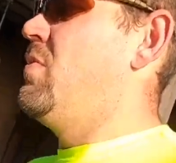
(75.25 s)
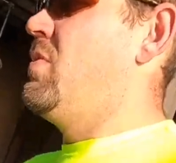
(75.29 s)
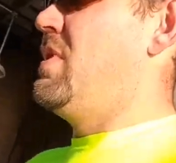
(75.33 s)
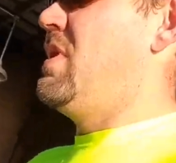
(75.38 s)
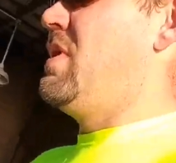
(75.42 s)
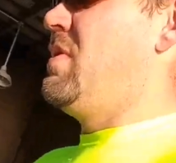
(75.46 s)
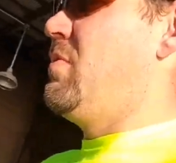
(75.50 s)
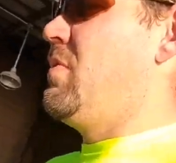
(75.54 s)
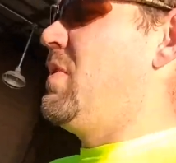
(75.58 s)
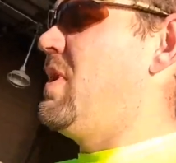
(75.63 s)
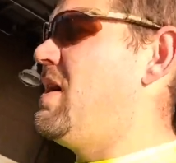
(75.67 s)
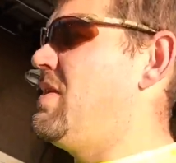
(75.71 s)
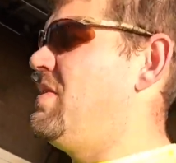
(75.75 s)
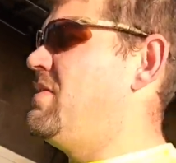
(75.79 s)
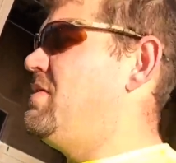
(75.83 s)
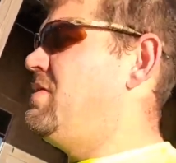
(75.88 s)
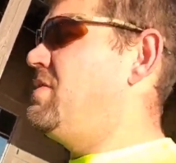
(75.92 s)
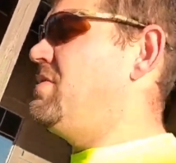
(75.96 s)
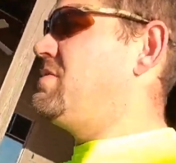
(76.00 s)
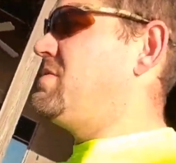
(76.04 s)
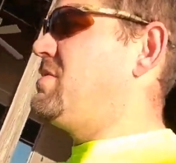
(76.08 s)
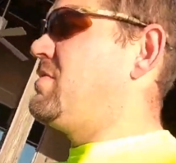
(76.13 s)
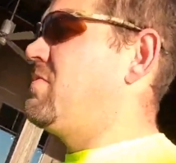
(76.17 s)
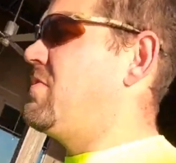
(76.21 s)
When it
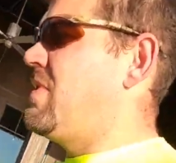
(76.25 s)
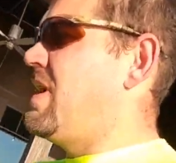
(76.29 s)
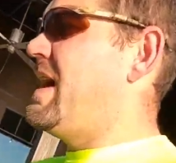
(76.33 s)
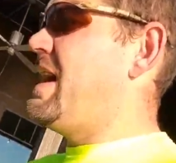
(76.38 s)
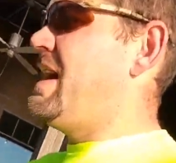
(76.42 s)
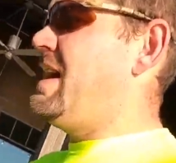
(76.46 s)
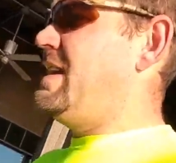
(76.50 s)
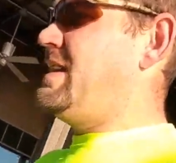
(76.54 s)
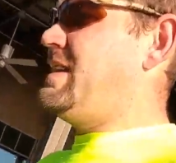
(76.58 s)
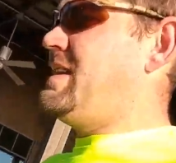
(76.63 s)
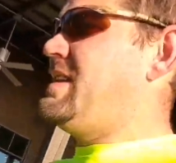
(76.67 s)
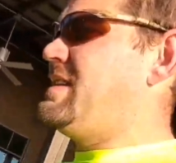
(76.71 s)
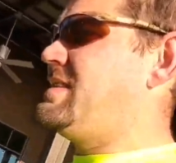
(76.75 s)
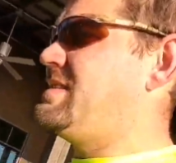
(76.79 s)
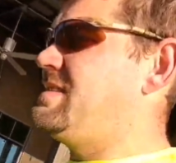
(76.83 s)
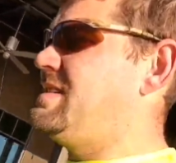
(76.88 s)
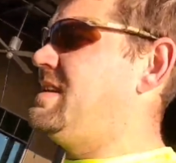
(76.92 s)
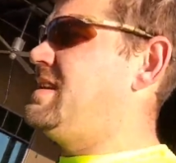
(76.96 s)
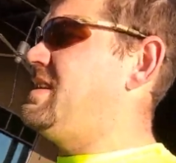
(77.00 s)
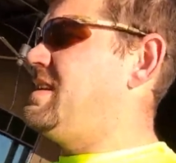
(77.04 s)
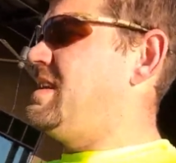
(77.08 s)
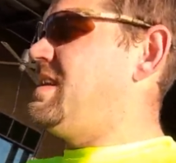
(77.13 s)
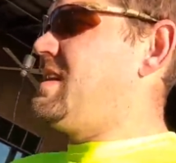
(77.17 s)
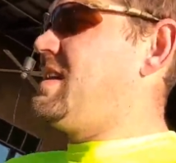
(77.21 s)
weathers, rain hits
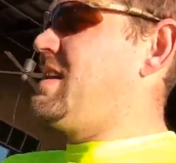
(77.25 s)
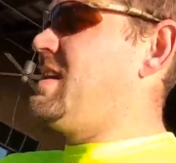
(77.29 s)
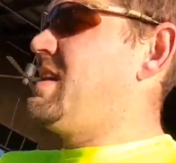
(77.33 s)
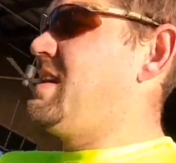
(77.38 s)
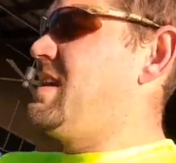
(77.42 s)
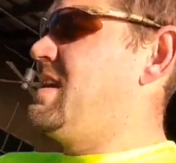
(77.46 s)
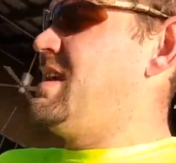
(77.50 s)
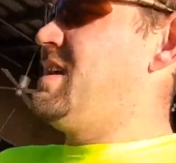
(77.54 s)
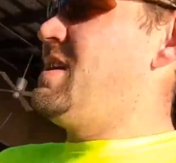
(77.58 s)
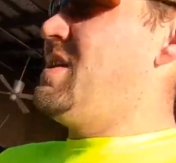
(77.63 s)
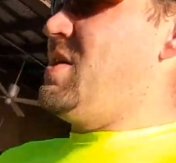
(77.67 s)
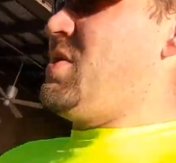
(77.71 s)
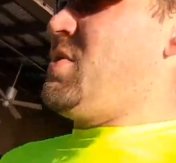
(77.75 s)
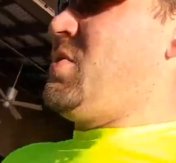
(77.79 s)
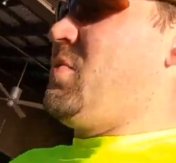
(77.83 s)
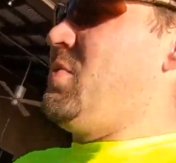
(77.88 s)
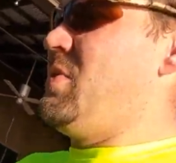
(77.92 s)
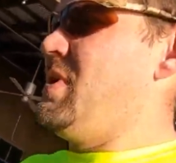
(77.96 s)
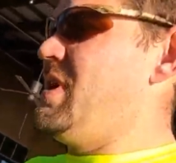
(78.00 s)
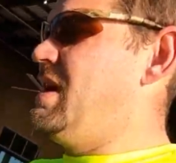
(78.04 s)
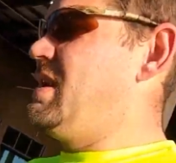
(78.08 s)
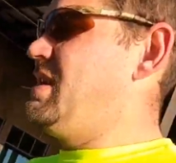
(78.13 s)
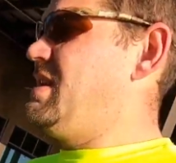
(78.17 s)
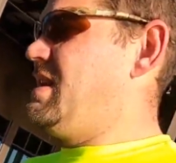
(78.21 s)
it,
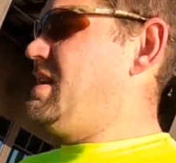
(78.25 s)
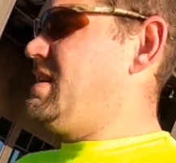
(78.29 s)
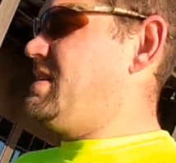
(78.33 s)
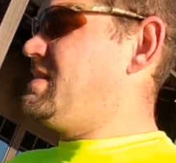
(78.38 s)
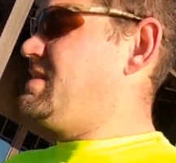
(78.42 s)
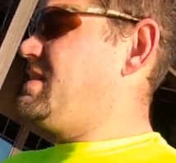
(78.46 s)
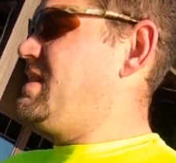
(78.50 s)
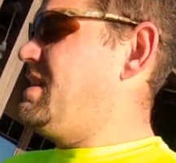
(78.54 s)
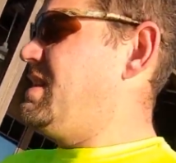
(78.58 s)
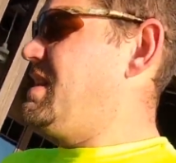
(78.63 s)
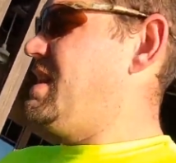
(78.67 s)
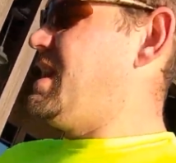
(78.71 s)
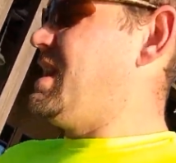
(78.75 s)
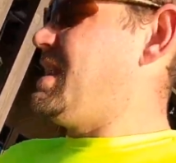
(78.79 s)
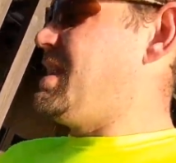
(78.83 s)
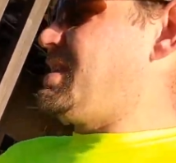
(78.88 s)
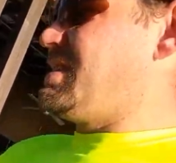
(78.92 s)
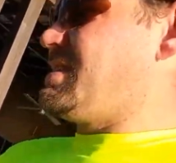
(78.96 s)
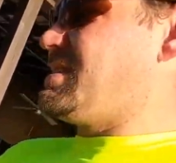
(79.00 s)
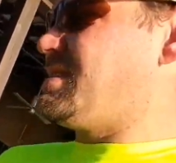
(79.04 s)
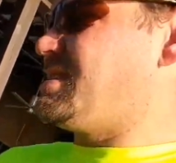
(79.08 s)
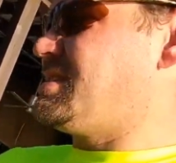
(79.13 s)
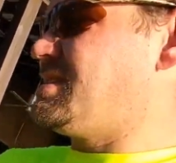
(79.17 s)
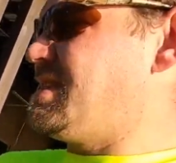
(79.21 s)
wind hits it,
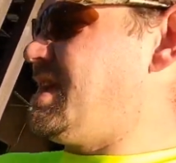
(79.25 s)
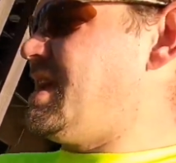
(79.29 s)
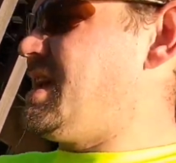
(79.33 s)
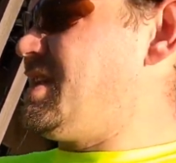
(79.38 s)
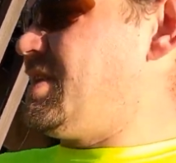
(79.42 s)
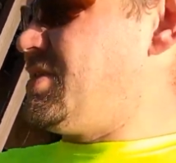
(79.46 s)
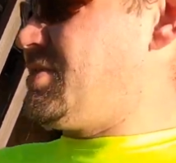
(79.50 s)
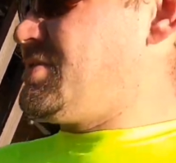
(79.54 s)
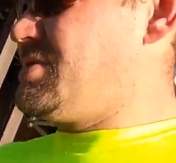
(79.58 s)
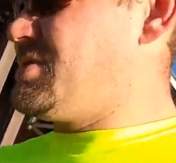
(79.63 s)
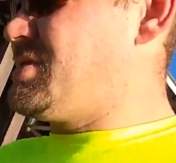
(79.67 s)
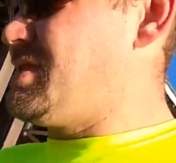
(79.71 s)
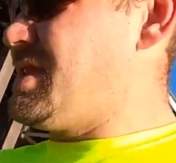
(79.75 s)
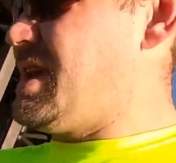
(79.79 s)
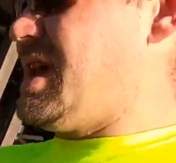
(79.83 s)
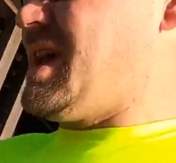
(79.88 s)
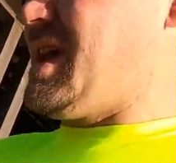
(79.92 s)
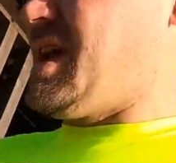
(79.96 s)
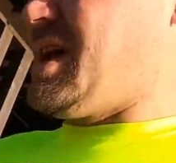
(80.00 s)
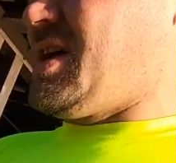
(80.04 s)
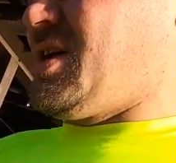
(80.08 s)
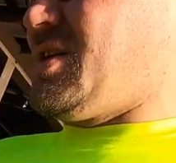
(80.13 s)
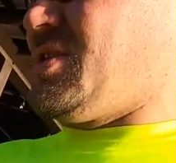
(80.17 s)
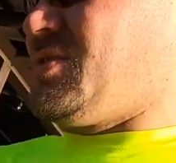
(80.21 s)
and it settles
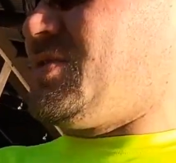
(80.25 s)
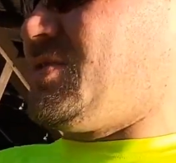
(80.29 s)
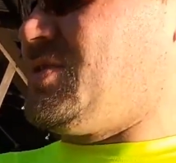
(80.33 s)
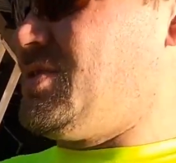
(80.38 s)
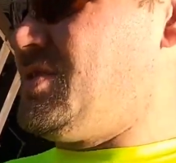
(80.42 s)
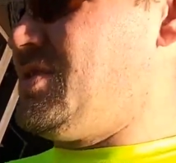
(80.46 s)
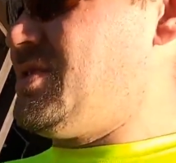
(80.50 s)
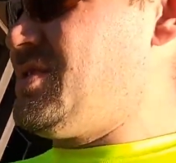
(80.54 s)
down,